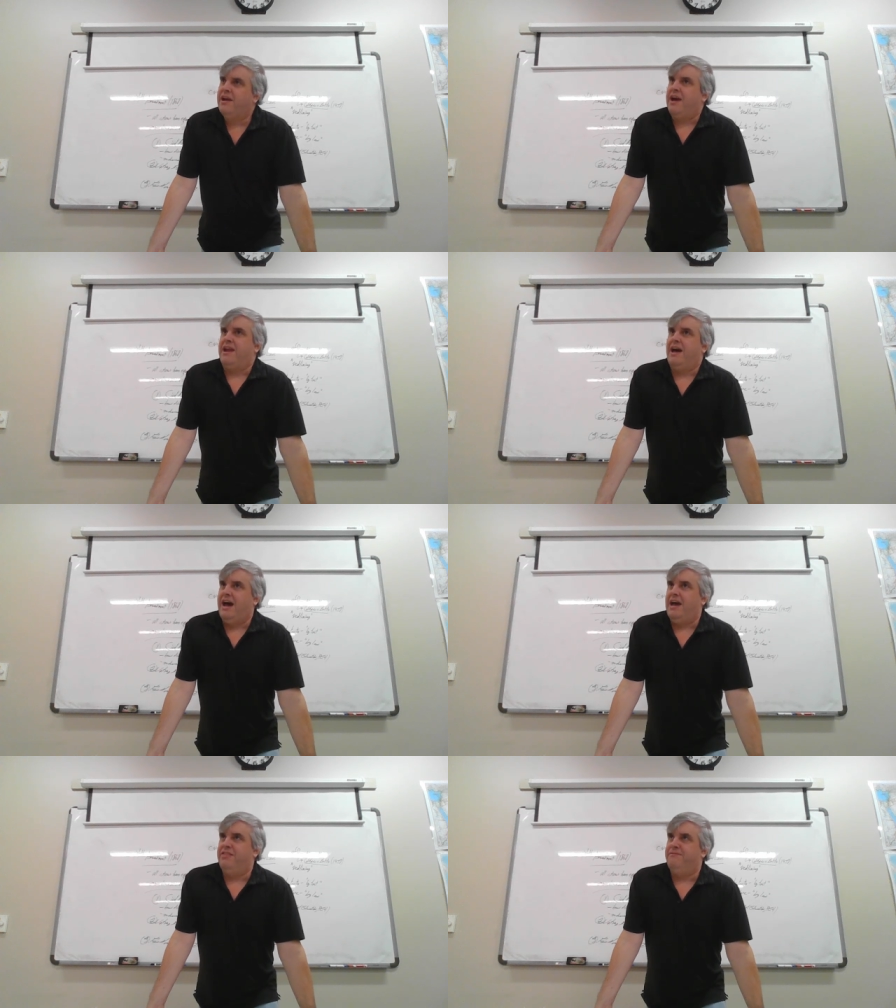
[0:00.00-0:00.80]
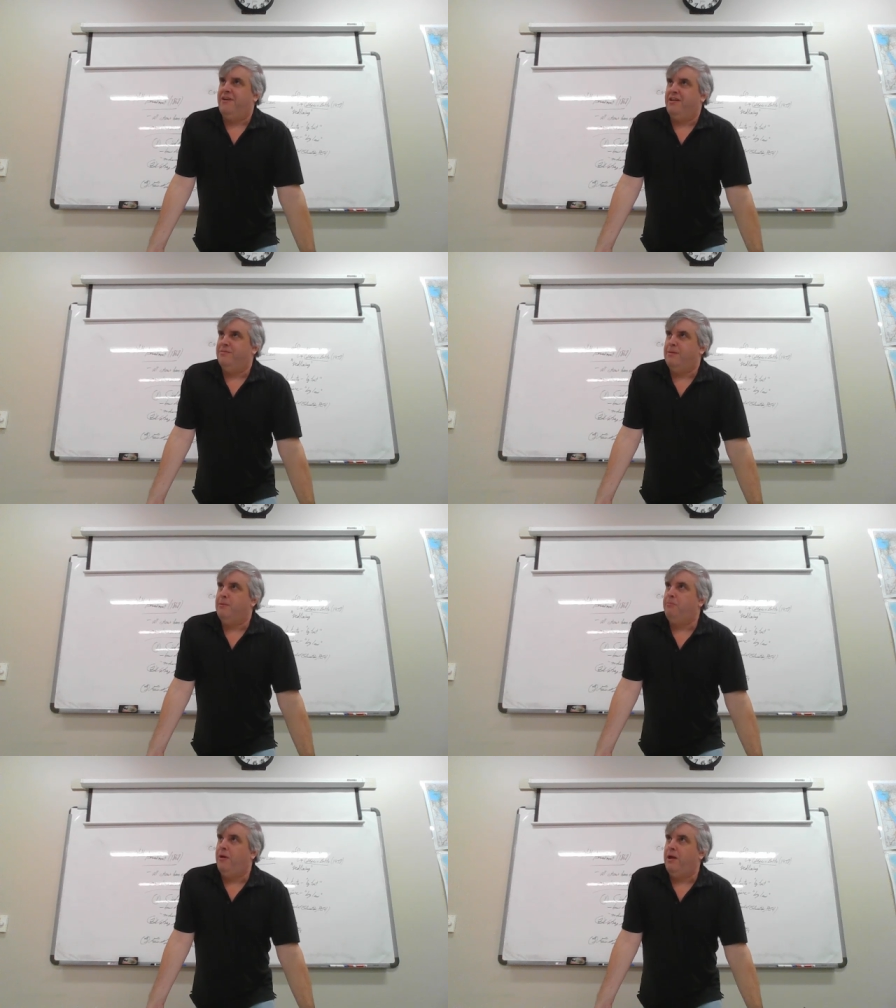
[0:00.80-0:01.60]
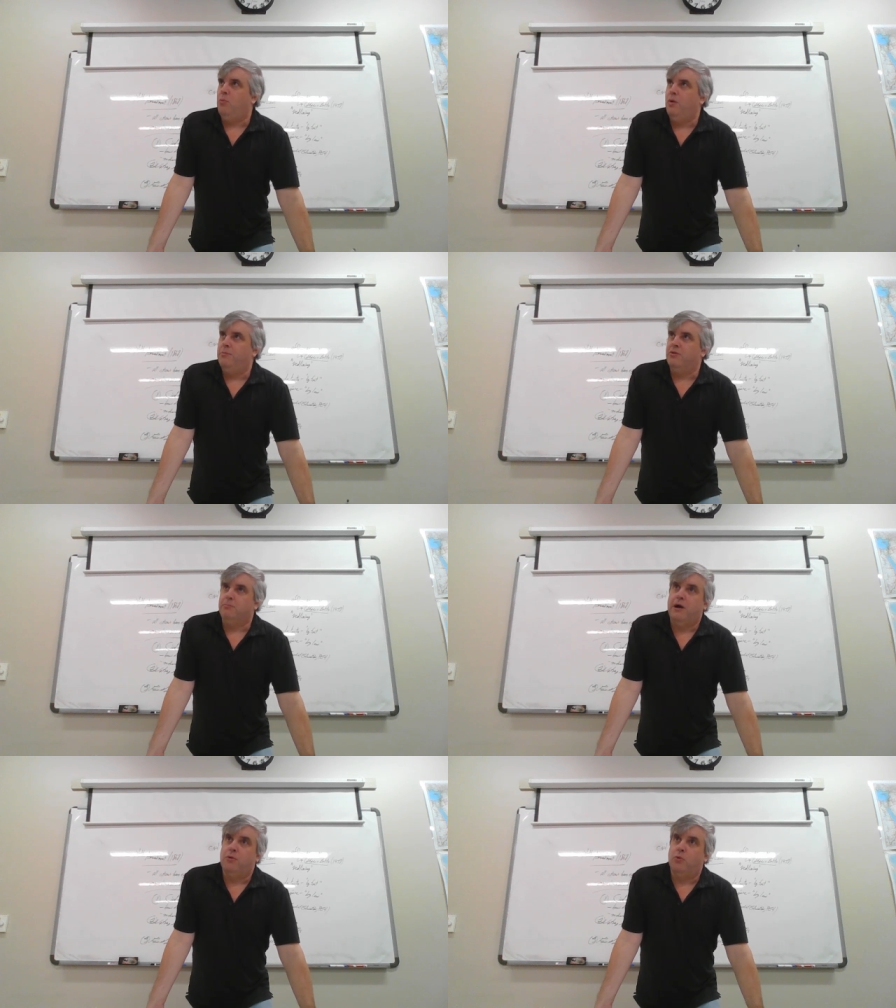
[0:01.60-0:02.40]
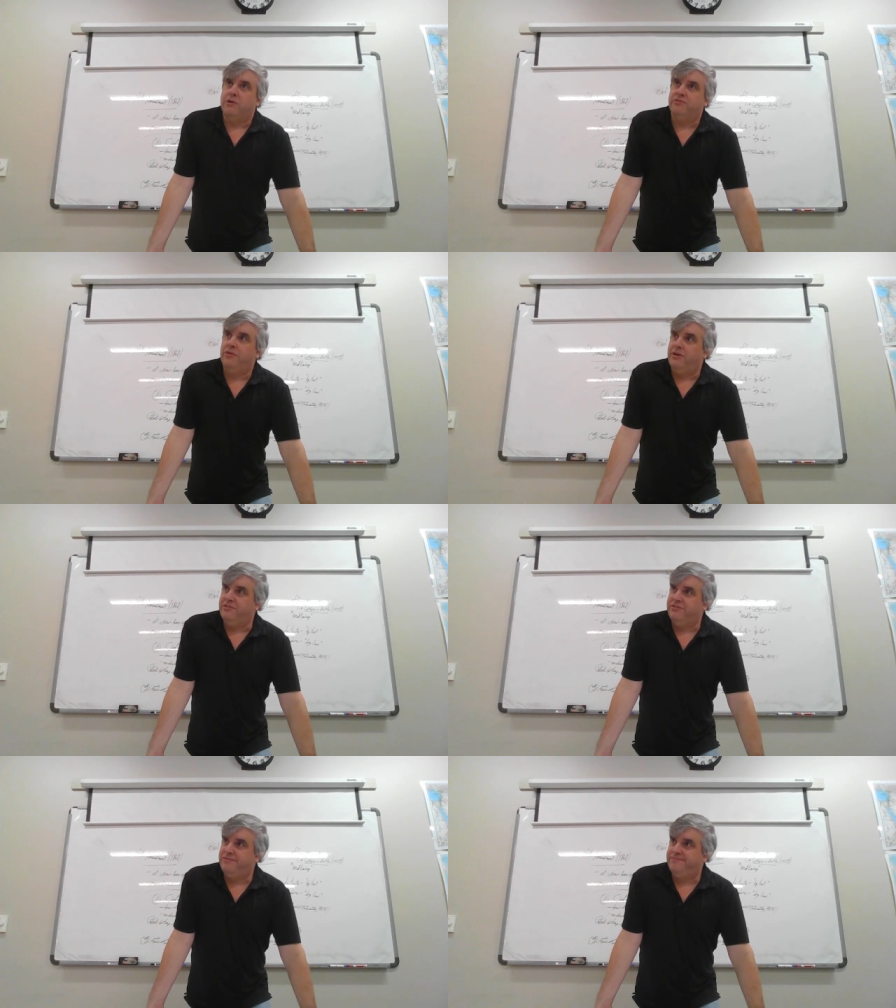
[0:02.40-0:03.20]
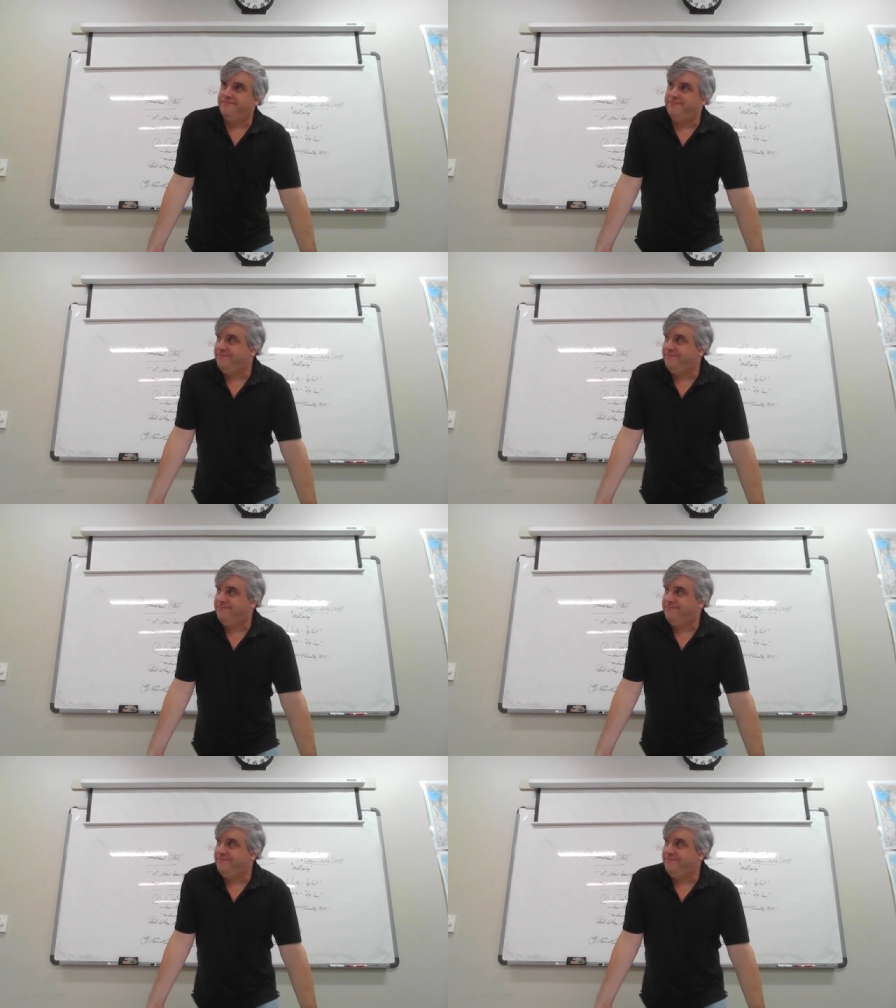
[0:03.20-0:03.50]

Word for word: kind of hide the fact that maybe paying women or minorities less.